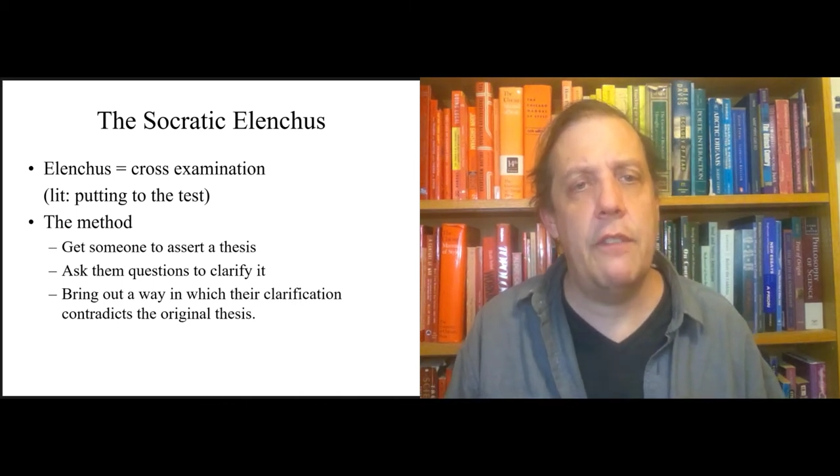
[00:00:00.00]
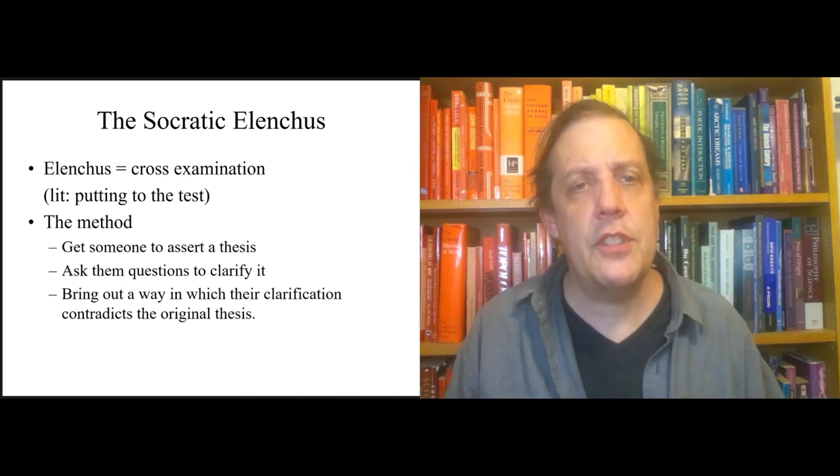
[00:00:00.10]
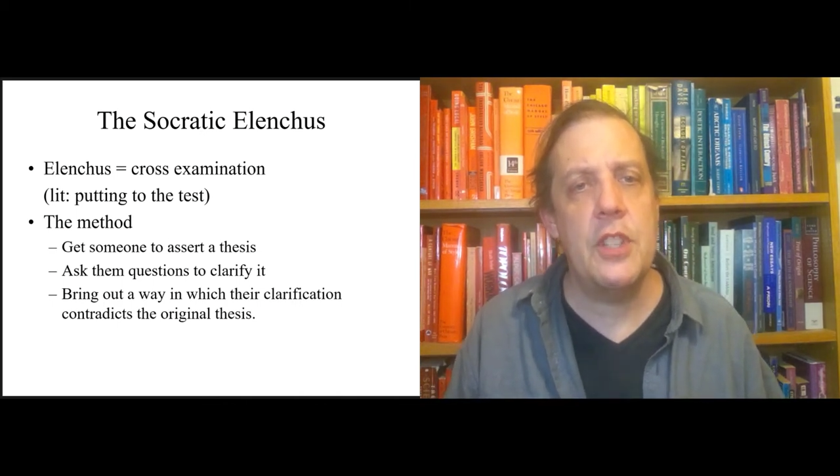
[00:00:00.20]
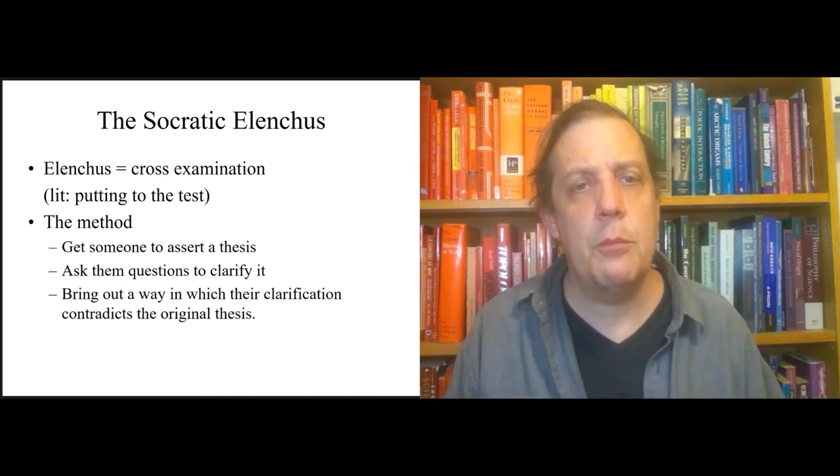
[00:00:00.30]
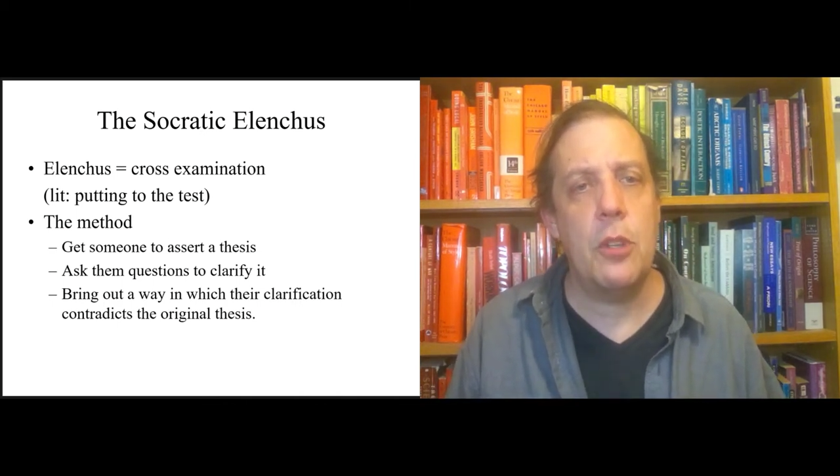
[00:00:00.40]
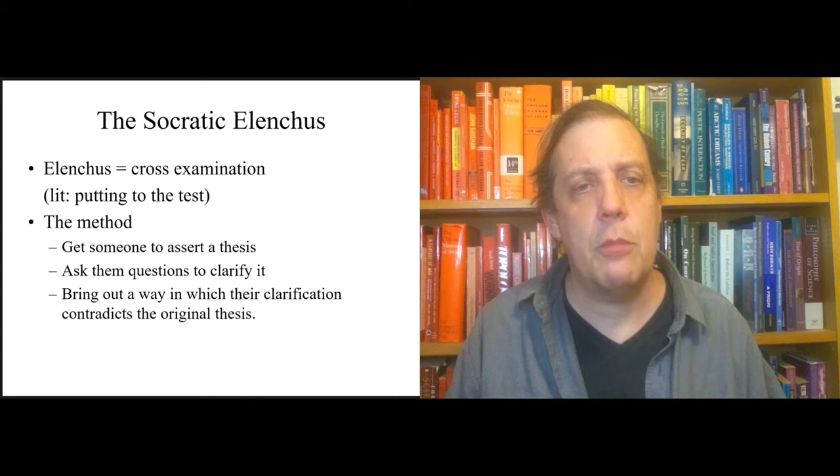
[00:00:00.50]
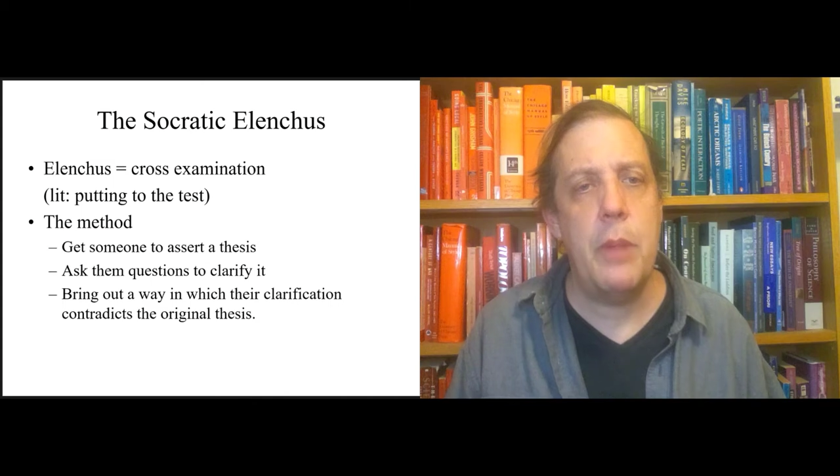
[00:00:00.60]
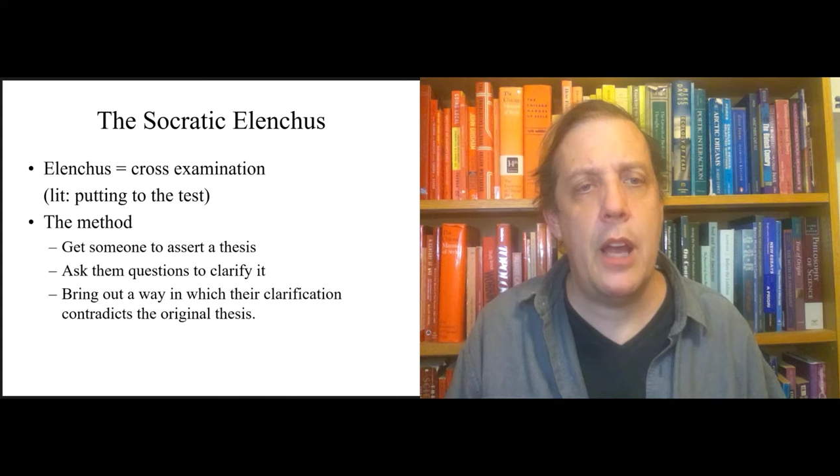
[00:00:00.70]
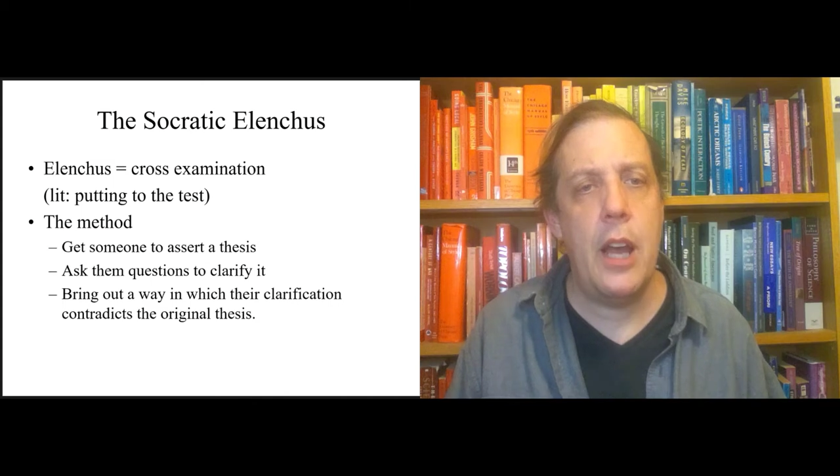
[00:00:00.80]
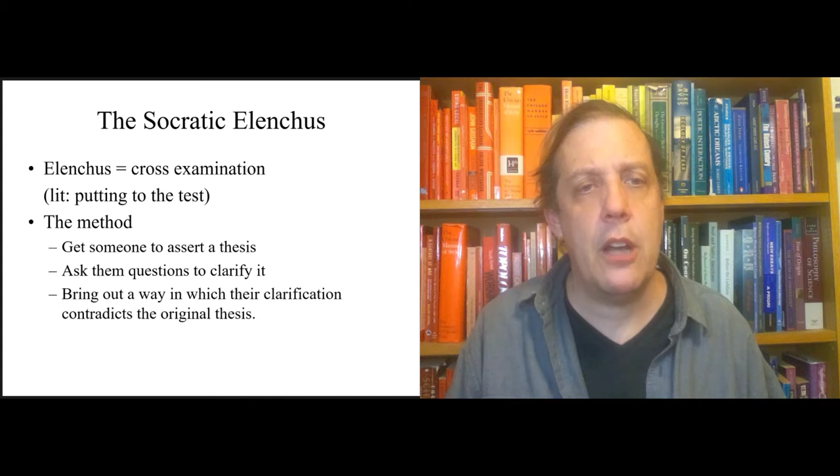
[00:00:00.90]
a similar
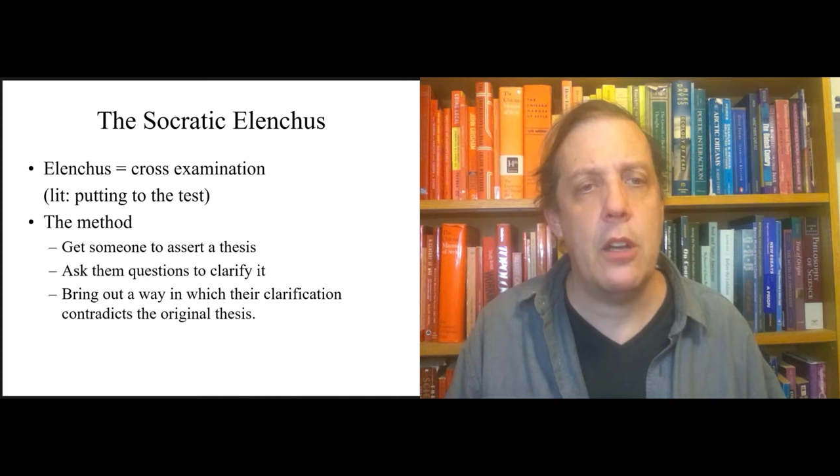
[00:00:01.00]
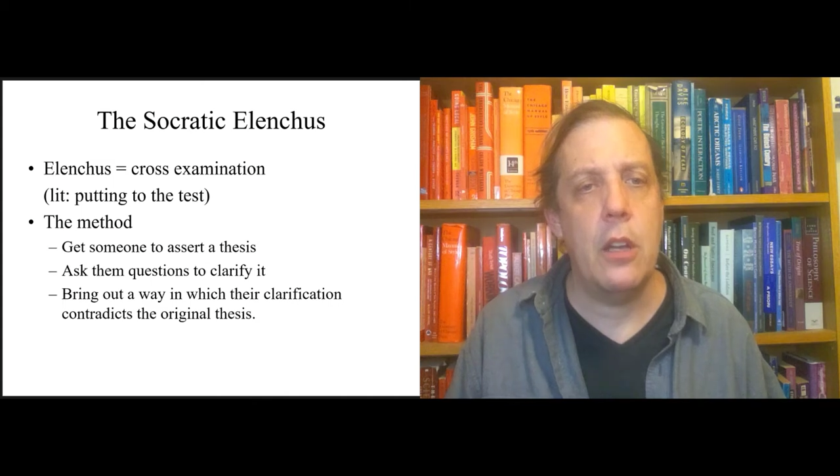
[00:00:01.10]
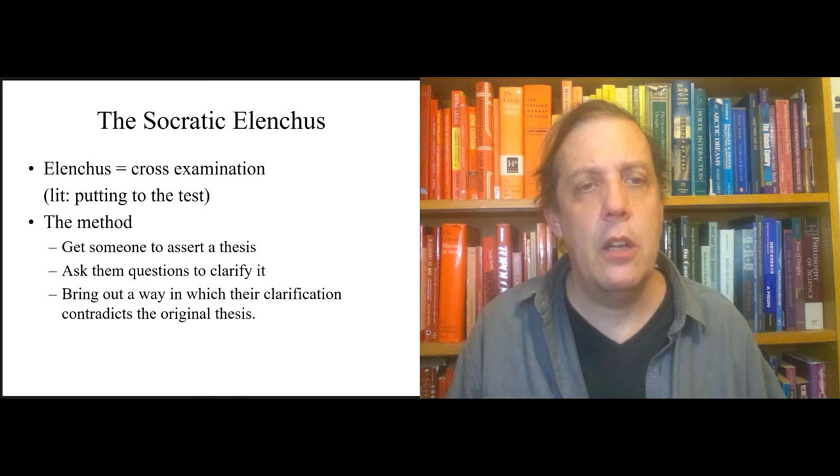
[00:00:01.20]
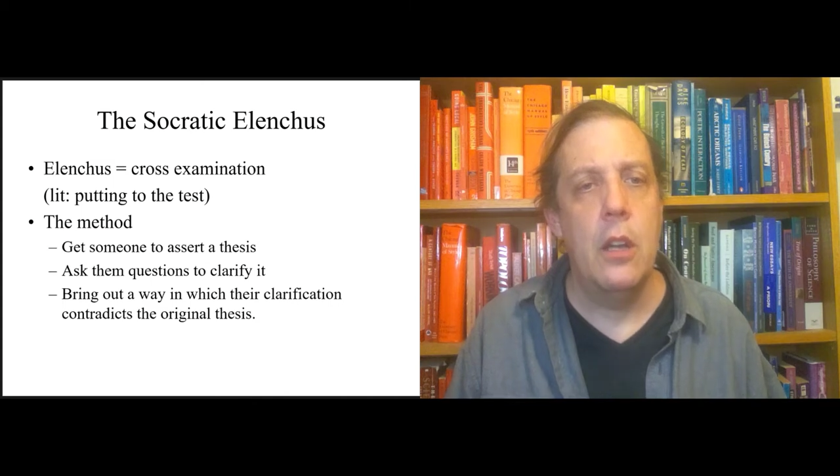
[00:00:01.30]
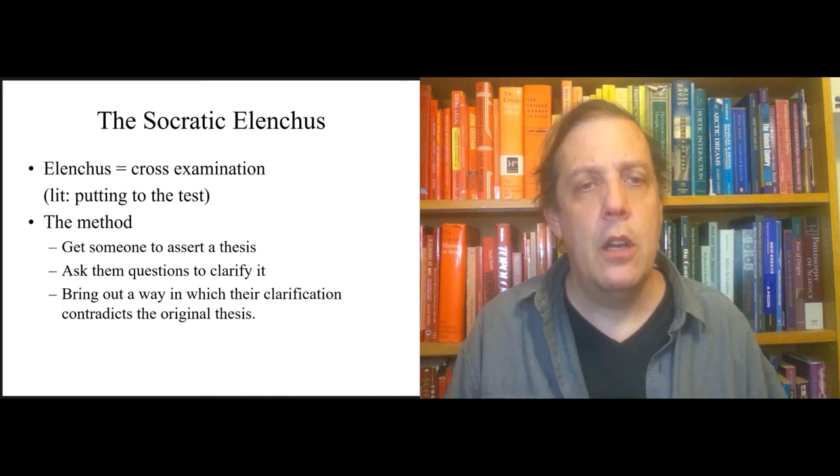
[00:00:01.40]
pattern.